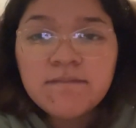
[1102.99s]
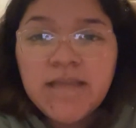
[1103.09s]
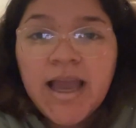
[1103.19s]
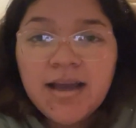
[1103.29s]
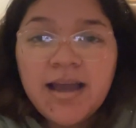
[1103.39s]

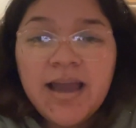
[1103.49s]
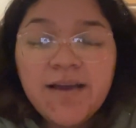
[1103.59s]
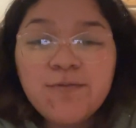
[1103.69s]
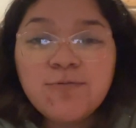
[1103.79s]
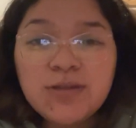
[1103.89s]
Yeah, I
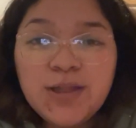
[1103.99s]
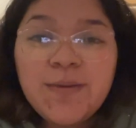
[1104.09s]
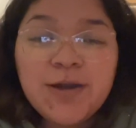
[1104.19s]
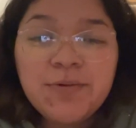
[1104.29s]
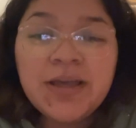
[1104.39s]
have a really
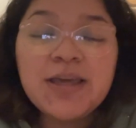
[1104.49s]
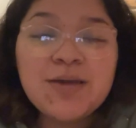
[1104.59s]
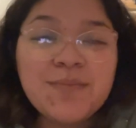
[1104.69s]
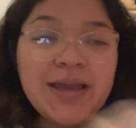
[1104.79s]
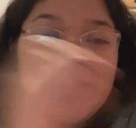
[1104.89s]
bad ringing
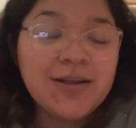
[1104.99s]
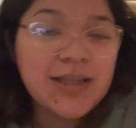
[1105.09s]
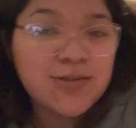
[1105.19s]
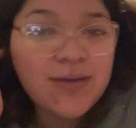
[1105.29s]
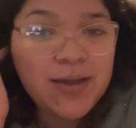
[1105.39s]
in my ear.
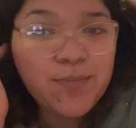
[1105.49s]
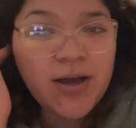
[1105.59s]
That's why